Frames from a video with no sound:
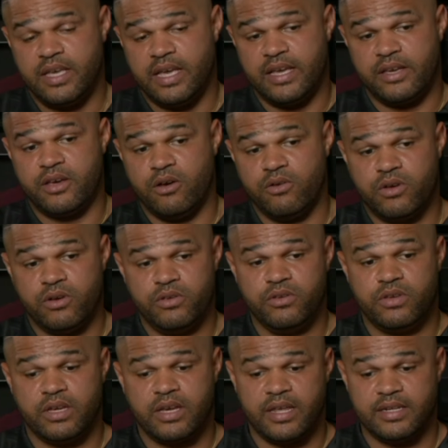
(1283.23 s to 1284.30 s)
And Coco, you
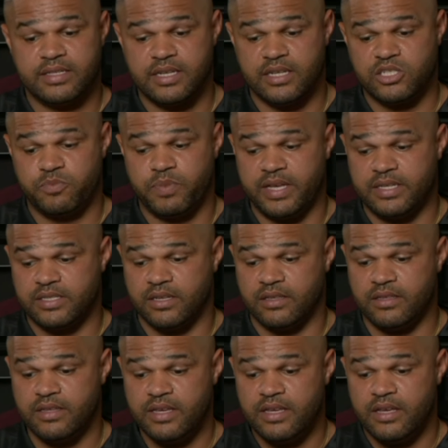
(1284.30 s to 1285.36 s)
could kind of touch base
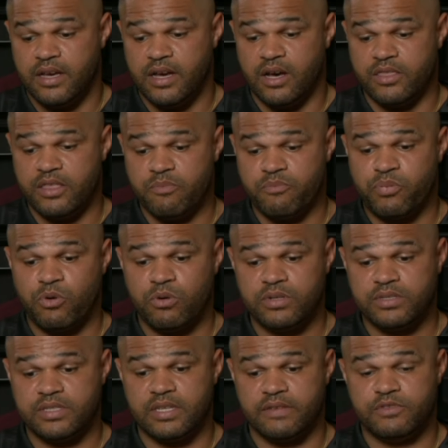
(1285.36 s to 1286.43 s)
on the
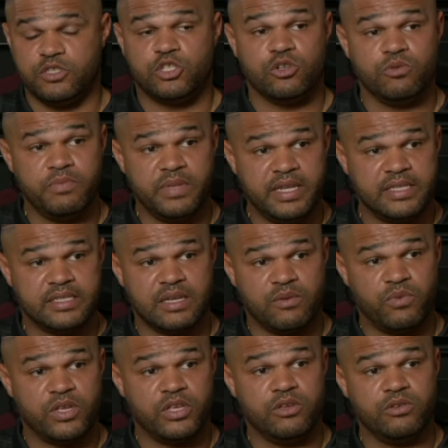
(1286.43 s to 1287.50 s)
importance of Zoom meetings
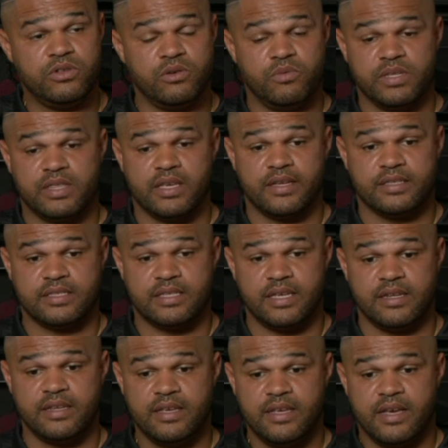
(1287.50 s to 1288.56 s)
and what you do with us.
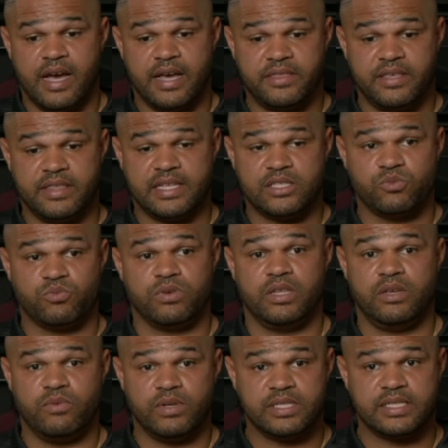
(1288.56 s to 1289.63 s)
And I think that's
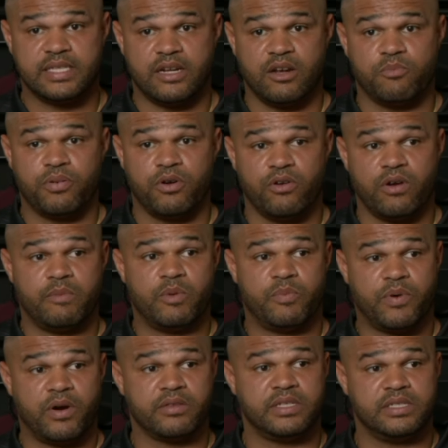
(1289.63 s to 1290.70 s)
really what set our program
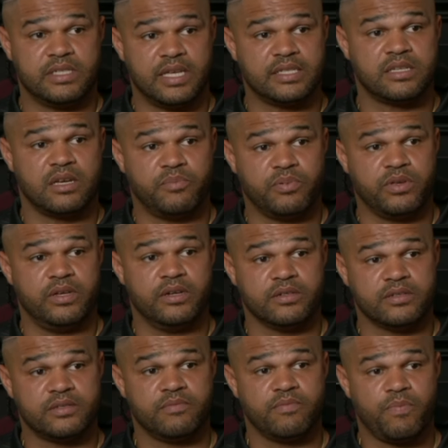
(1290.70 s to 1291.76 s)
apart these last couple of
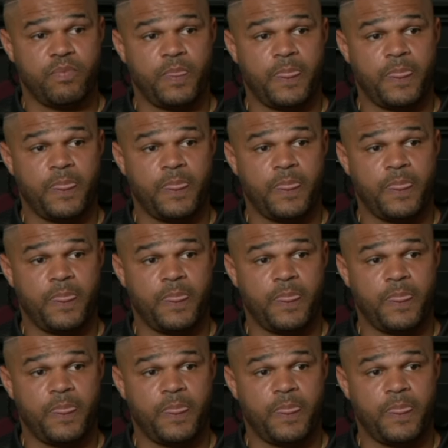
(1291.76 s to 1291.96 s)
years.